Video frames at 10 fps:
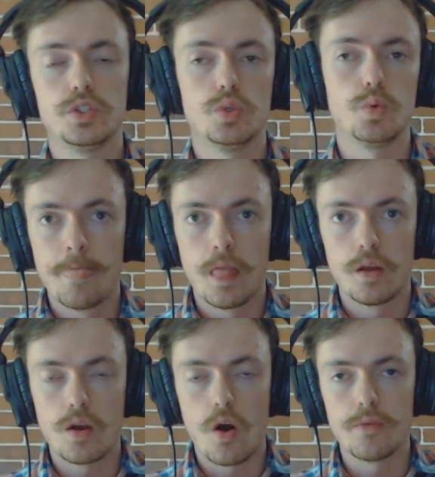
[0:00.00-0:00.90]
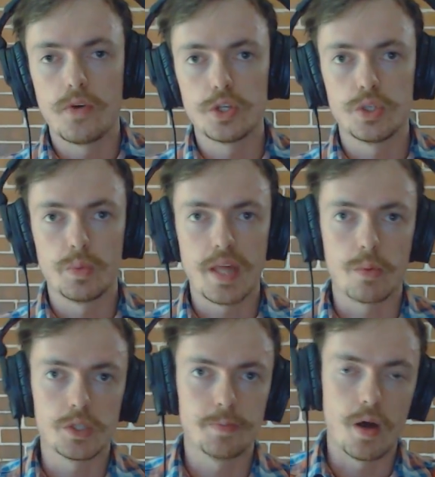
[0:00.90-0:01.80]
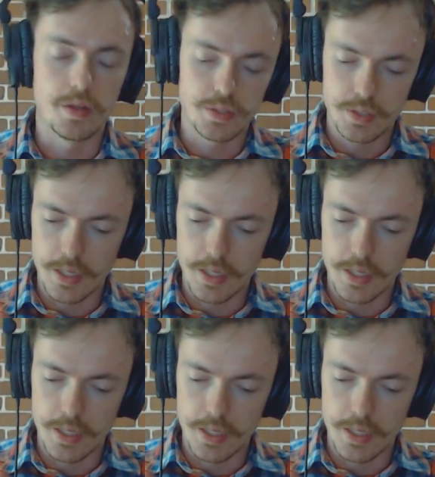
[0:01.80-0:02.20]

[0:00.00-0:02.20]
you would call the function with that response.